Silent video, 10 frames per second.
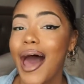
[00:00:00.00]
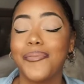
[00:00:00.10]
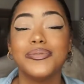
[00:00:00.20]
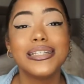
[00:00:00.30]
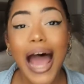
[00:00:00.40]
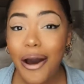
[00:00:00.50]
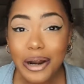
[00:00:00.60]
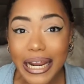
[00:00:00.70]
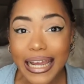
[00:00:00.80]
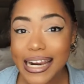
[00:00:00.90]
I'm
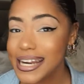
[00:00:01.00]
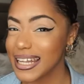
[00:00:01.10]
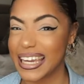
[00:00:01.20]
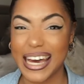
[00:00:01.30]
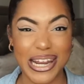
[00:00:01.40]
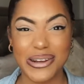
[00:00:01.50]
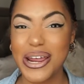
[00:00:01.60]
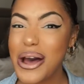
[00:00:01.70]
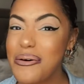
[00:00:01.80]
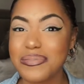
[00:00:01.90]
doubting. Like, I don't
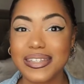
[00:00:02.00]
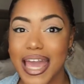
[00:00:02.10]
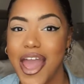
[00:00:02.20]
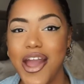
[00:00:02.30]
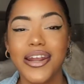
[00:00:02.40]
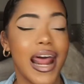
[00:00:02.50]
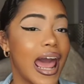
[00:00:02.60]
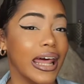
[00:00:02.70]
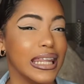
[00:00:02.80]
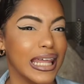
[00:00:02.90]
know. I'm scared.
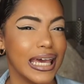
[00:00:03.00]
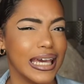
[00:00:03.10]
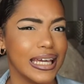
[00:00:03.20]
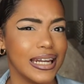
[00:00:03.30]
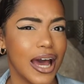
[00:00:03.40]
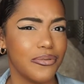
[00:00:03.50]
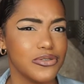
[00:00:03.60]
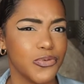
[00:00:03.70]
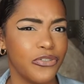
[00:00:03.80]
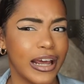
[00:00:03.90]
And then I
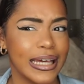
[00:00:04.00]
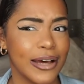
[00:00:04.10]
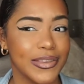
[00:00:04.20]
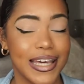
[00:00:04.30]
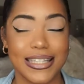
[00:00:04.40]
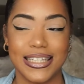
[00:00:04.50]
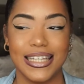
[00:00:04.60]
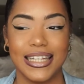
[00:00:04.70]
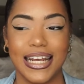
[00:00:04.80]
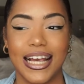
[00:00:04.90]
was writing out the essay
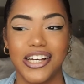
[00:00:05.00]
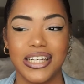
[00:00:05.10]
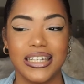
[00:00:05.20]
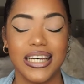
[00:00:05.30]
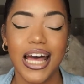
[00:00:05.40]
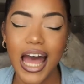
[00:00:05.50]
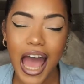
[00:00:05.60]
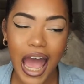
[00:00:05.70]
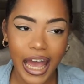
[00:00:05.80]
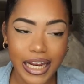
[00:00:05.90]
and then I got in.
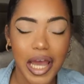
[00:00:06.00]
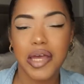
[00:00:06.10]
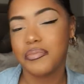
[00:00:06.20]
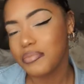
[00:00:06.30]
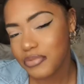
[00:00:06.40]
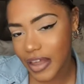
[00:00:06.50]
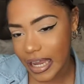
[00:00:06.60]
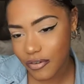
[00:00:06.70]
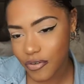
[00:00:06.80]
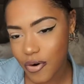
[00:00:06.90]
And I'm
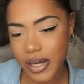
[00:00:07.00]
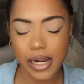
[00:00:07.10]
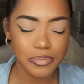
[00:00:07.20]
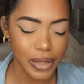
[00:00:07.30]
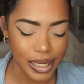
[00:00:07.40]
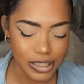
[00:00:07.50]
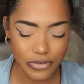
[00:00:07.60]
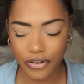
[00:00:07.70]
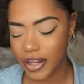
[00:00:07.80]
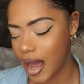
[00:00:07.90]
thankful and I'm blessed
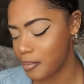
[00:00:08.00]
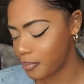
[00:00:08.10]
for that.